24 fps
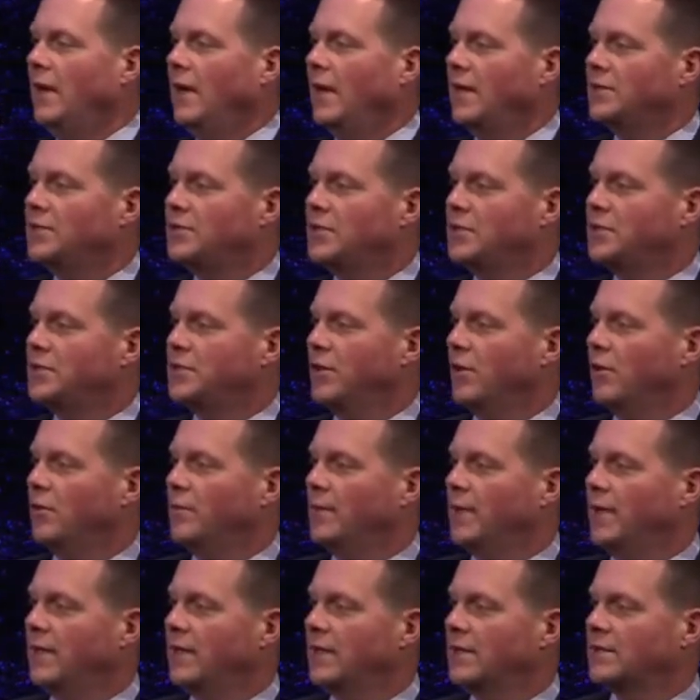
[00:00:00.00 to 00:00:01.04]
and she showed
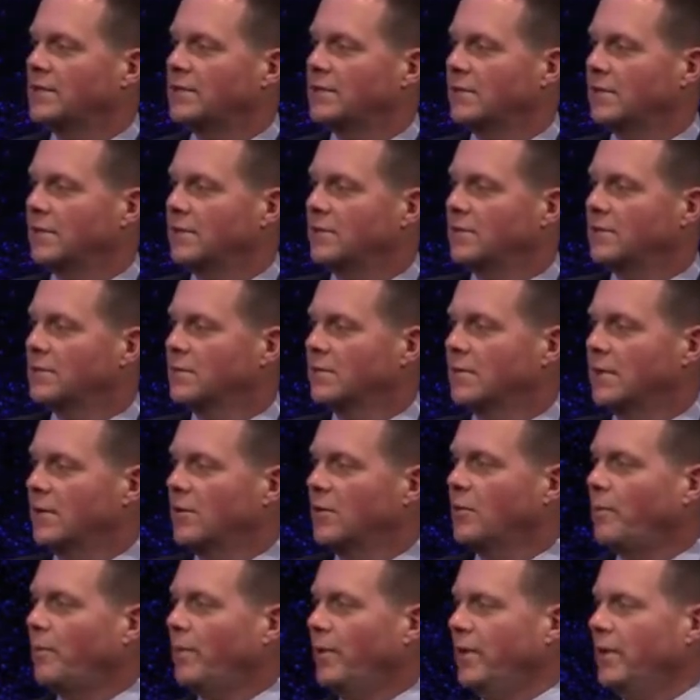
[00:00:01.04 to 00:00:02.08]
me this
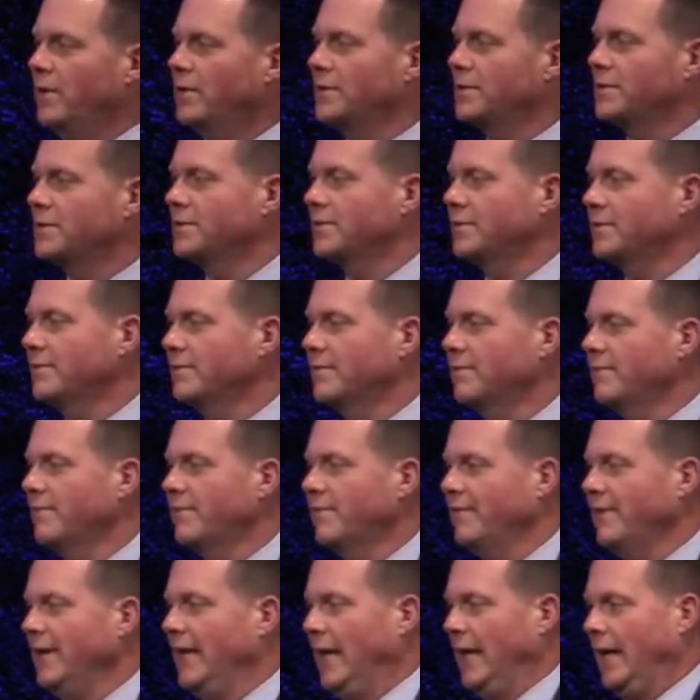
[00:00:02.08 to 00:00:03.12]
little purse
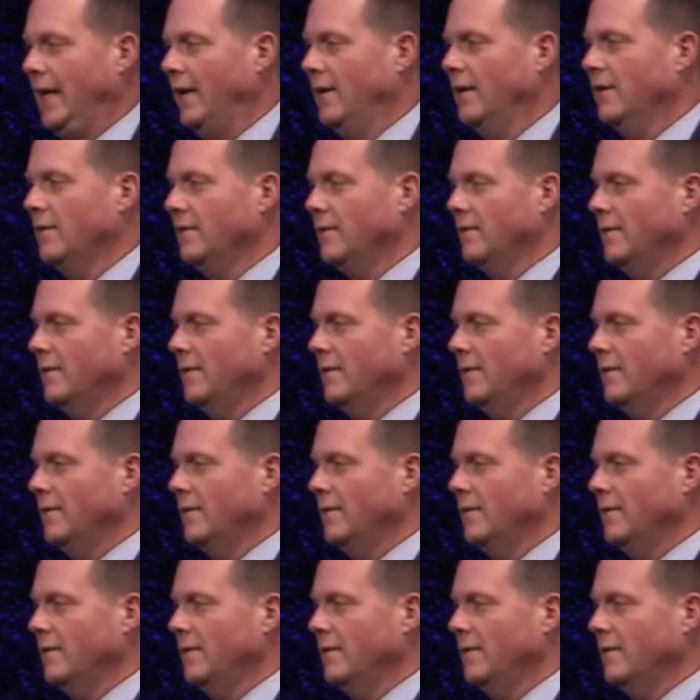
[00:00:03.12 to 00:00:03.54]
thing.